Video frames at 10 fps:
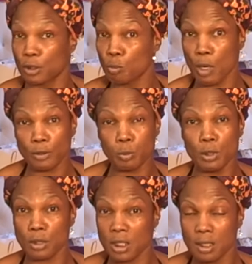It worked
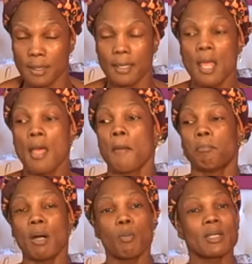real good.
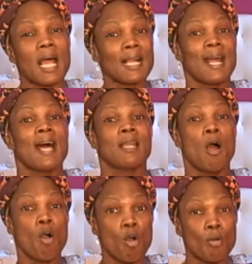But when I got
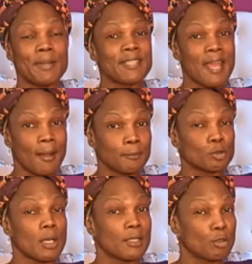home and now I'm
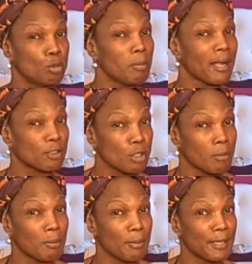trying to do
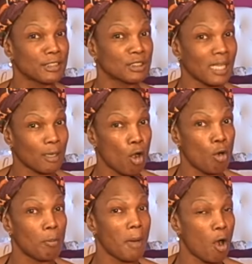microdermabrasions at
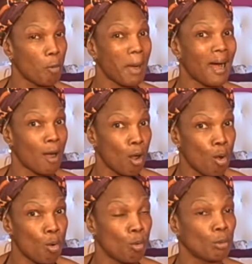home on my
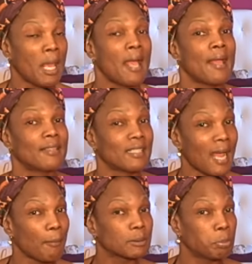own, then
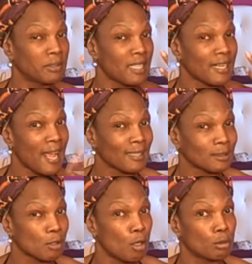I was putting that
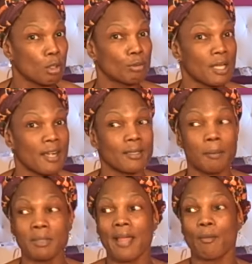acetone on there and
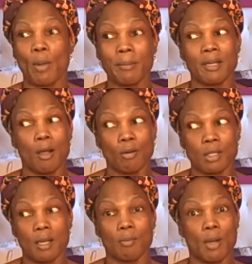I'm like, wait a minute, hold
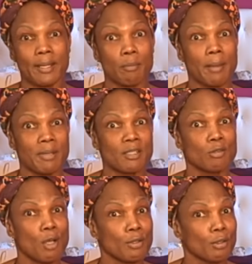up. Wait, wait a minute, you
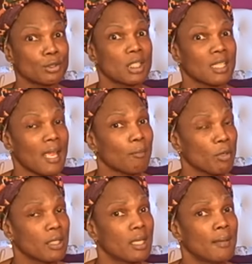know your shit can't
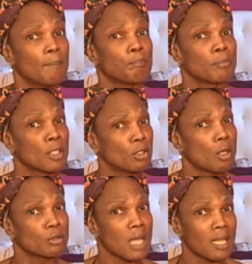really, you
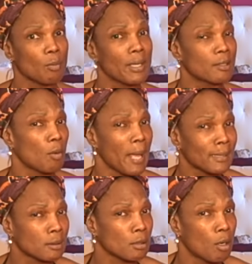know, tolerate no
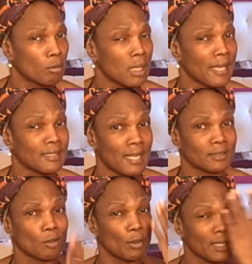acetone like
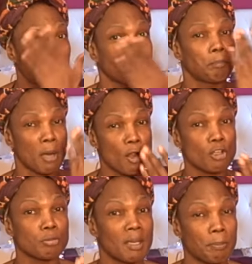that. So it kind of
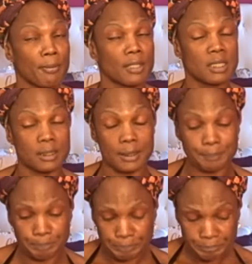burned me pretty good.